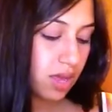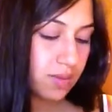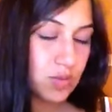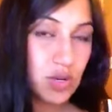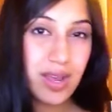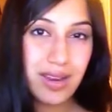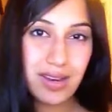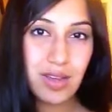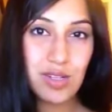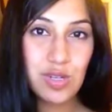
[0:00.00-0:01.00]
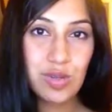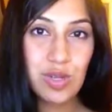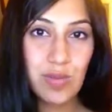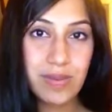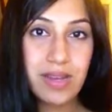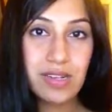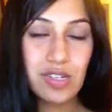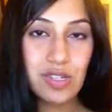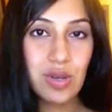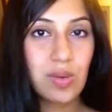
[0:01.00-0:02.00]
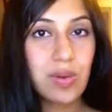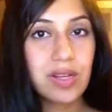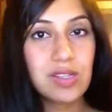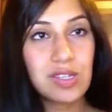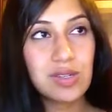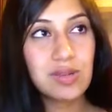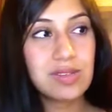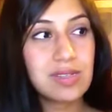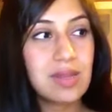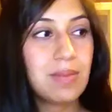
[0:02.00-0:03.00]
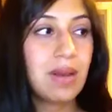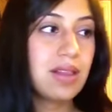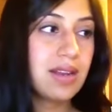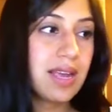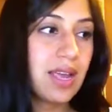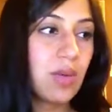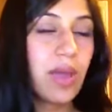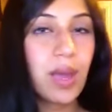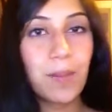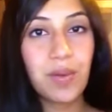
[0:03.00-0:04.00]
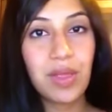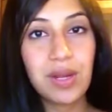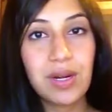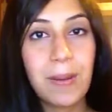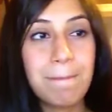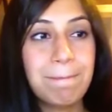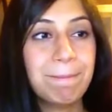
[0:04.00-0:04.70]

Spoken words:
I'm trying not to so much, so what I'll do is in the middle of the night, wake up with her.